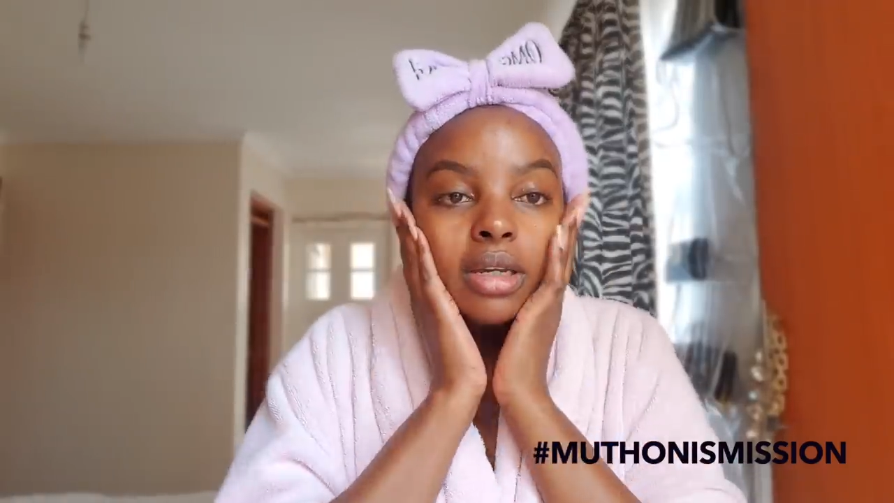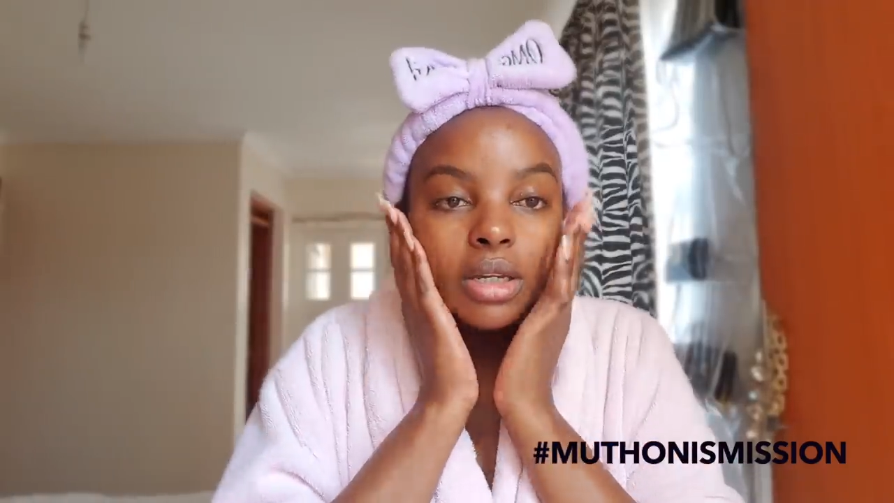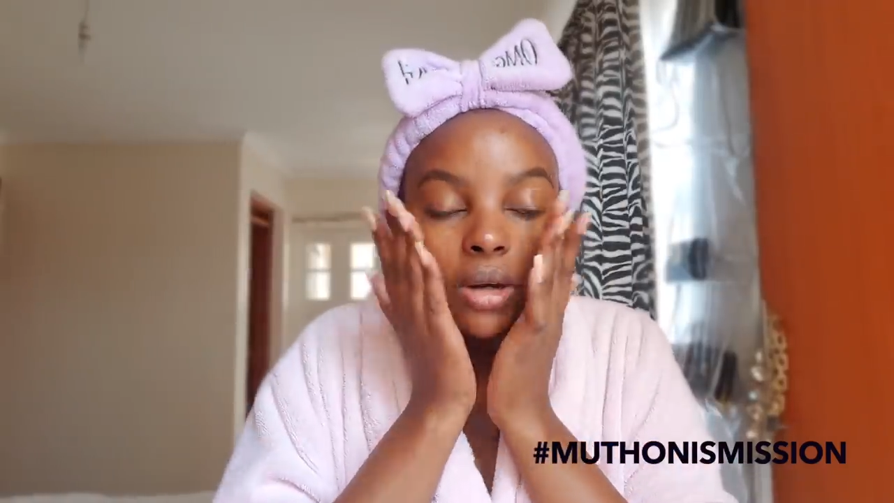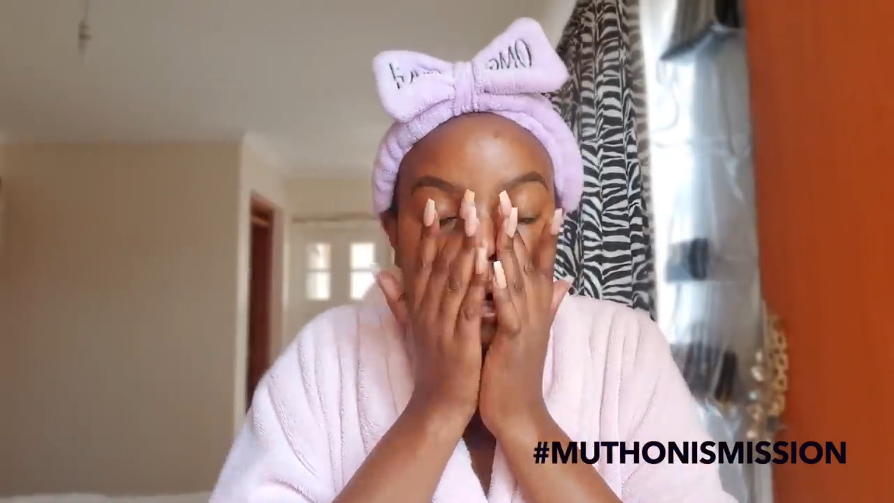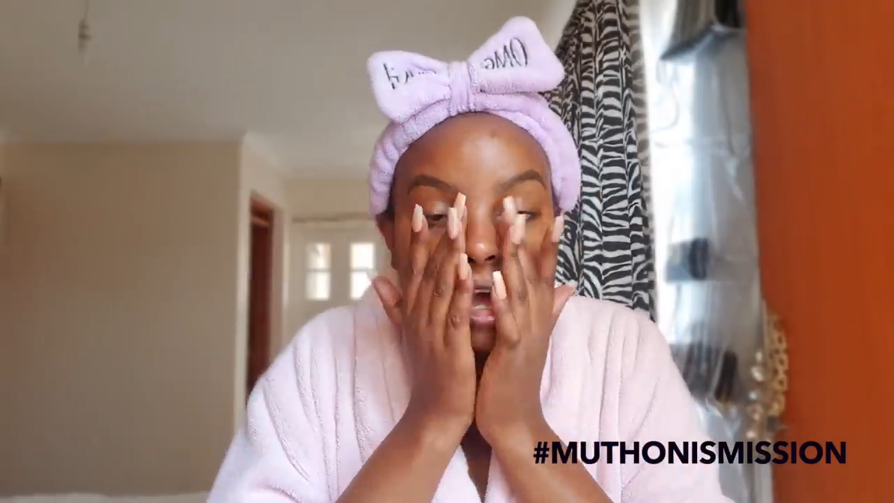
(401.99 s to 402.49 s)

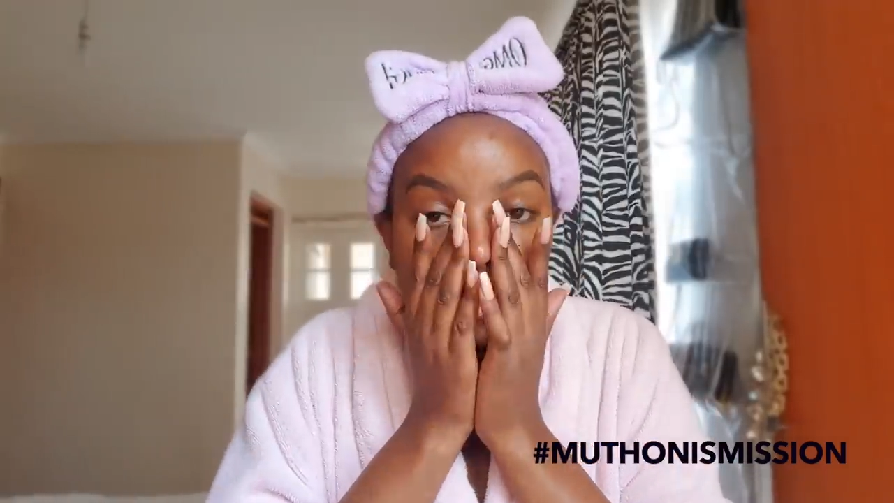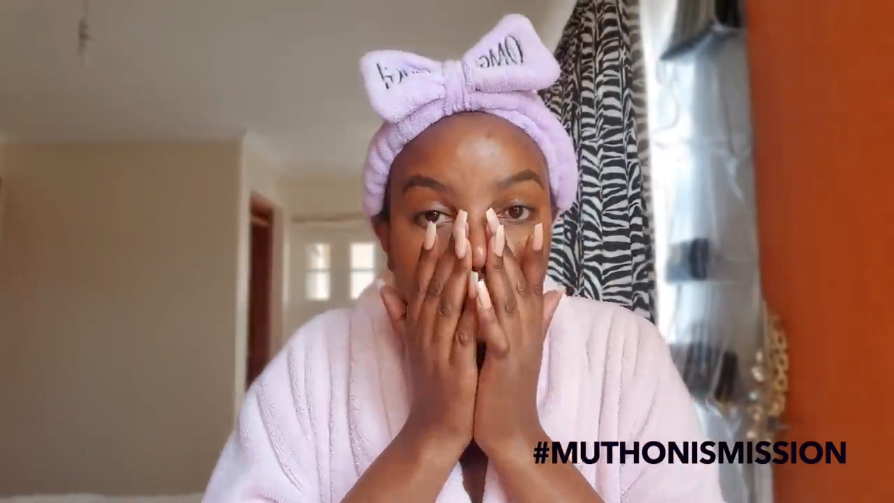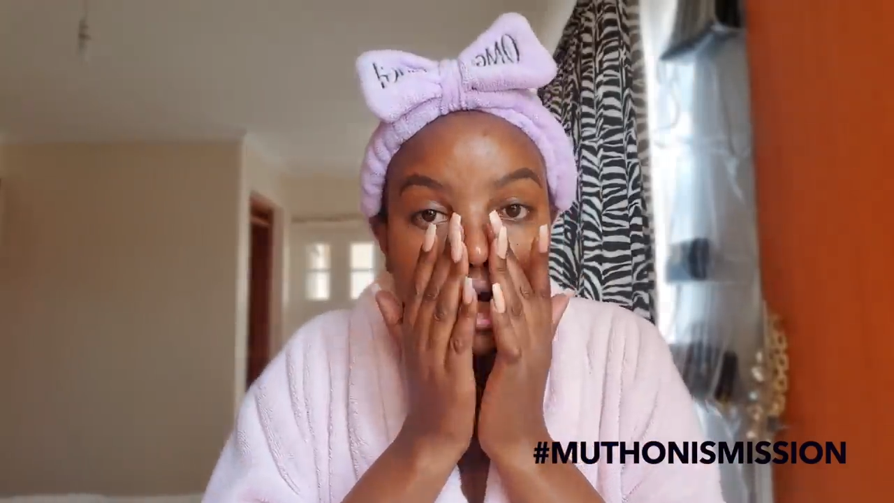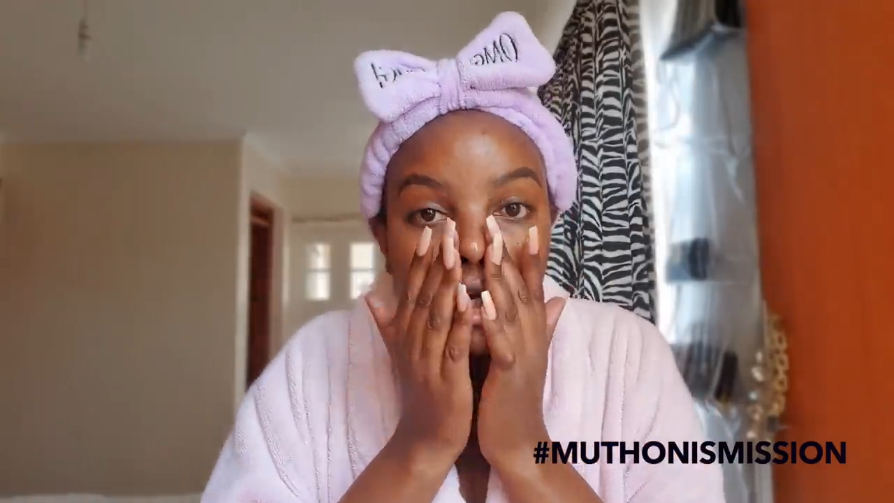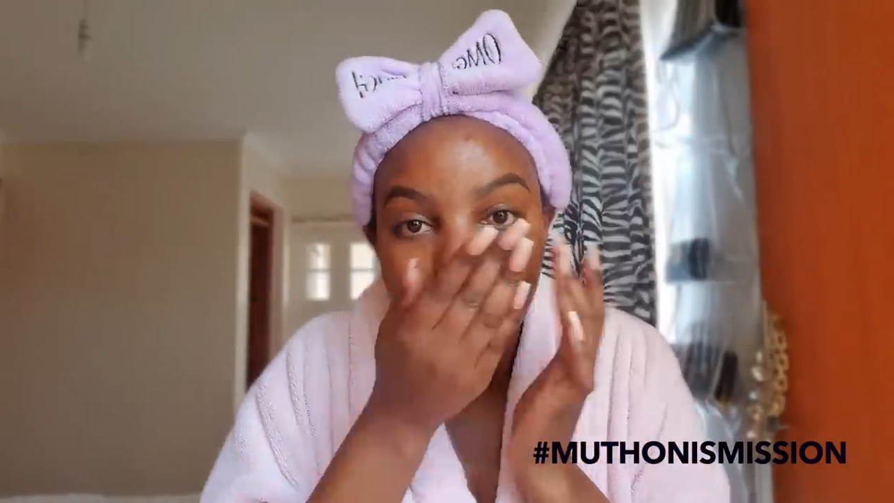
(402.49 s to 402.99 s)
you don't
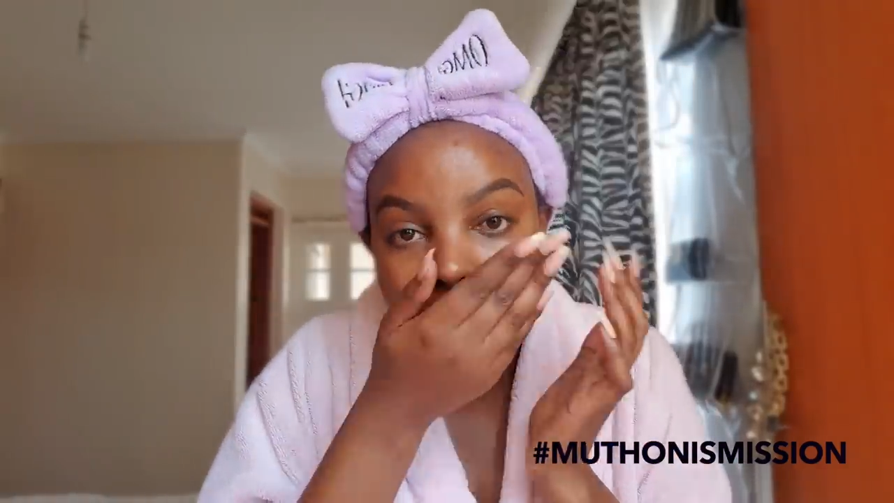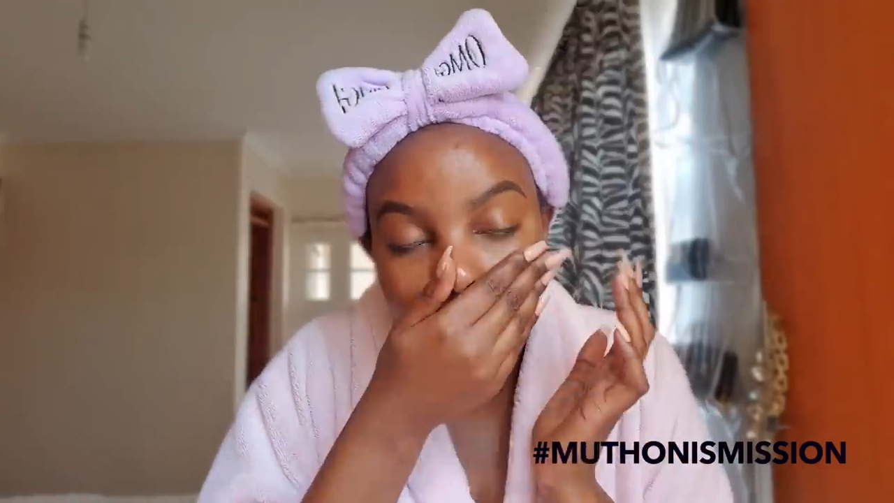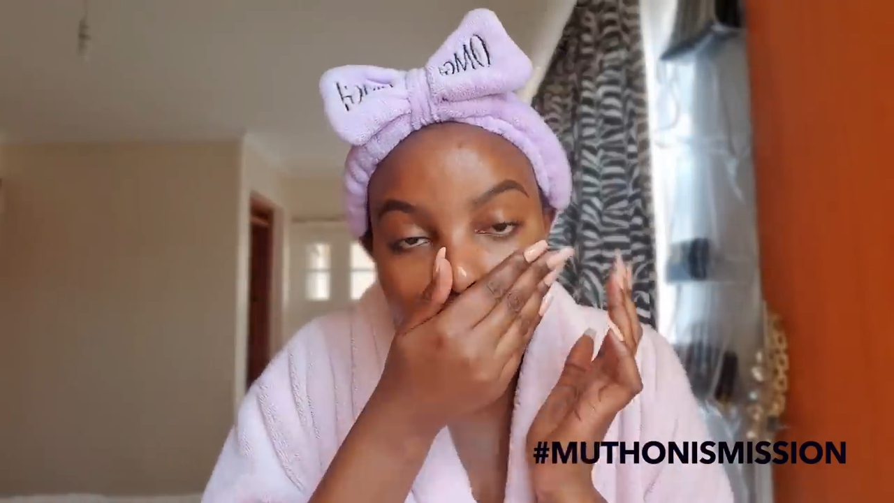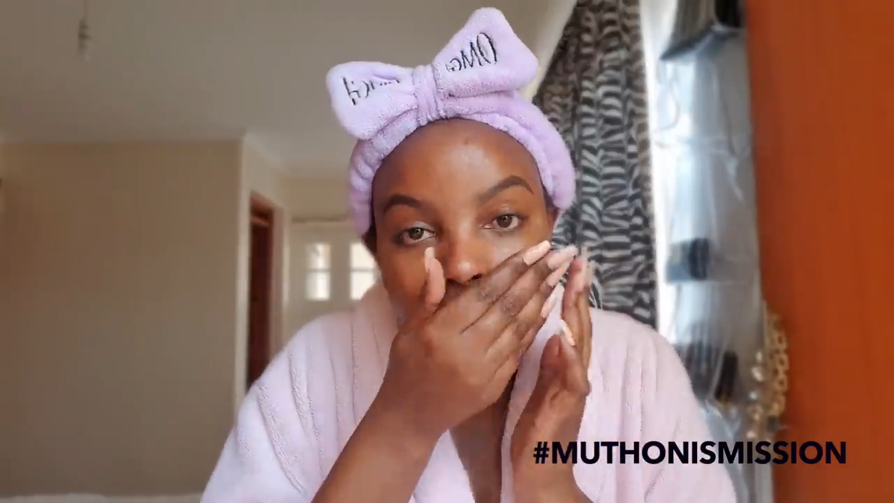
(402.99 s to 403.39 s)
have nice